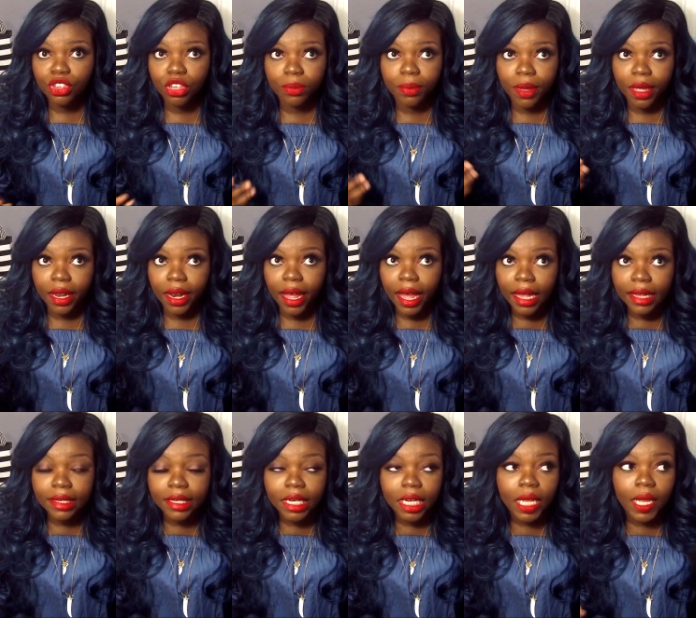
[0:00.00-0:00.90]
shipping and
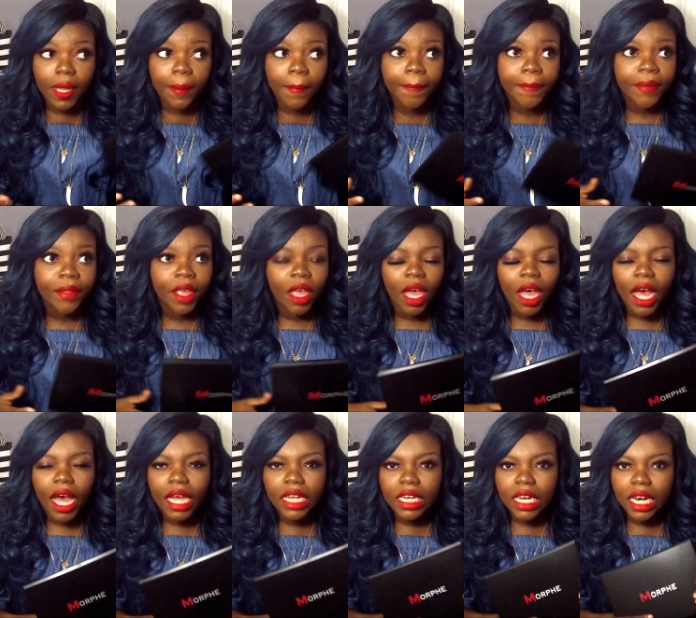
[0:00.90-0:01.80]
handling,
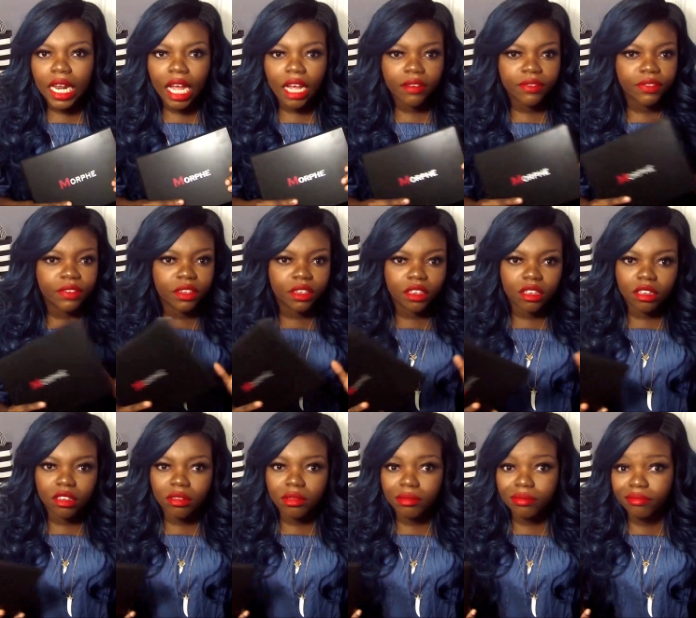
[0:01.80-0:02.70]
I didn't have
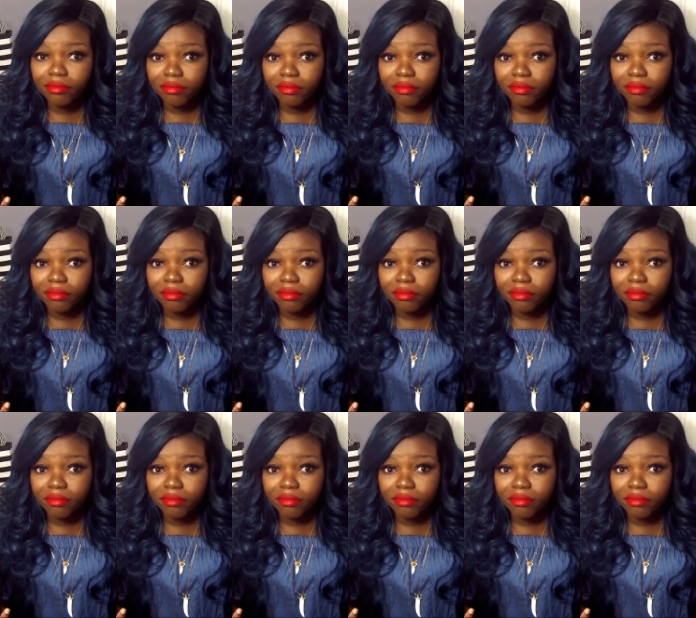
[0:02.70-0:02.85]
to